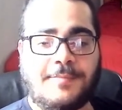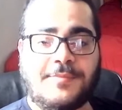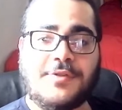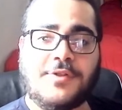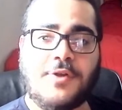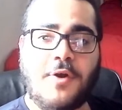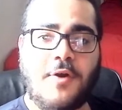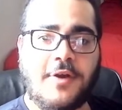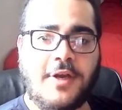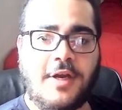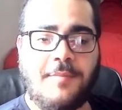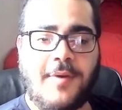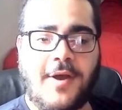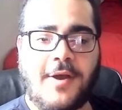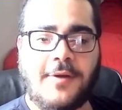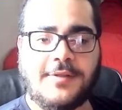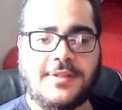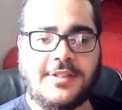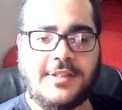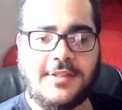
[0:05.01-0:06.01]
talking
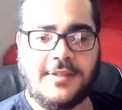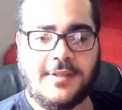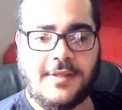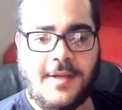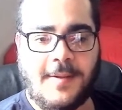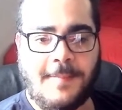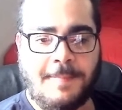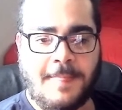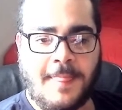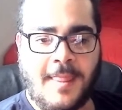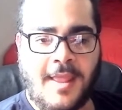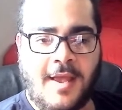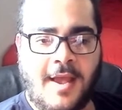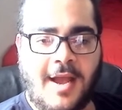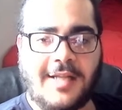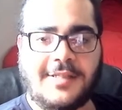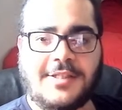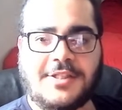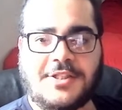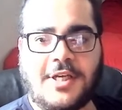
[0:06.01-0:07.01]
about
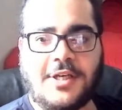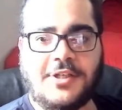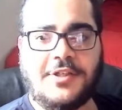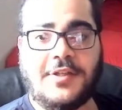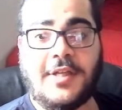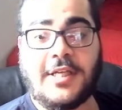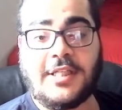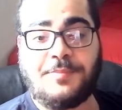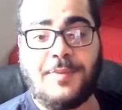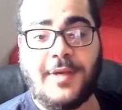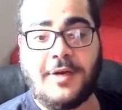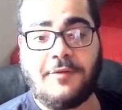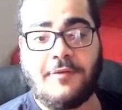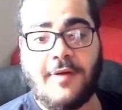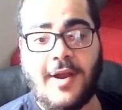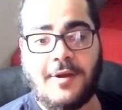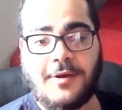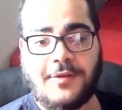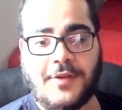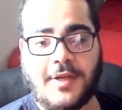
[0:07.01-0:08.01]
a discussion that's been
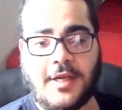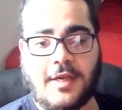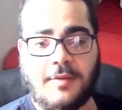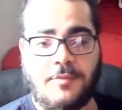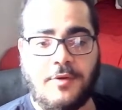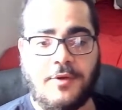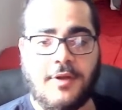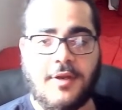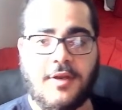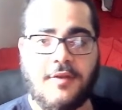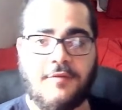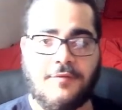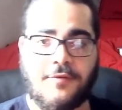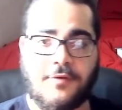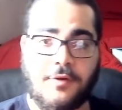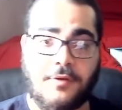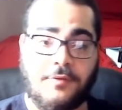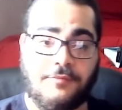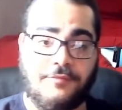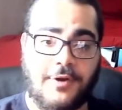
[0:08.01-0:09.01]
around in the community for
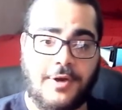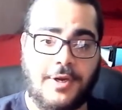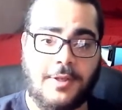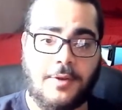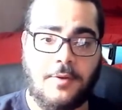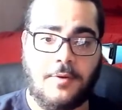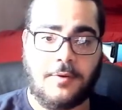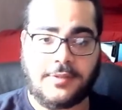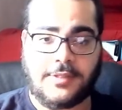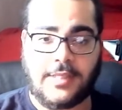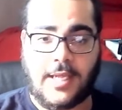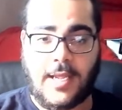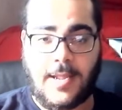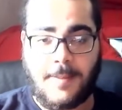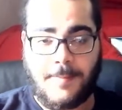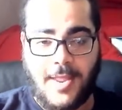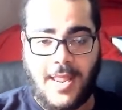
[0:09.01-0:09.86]
a very long time,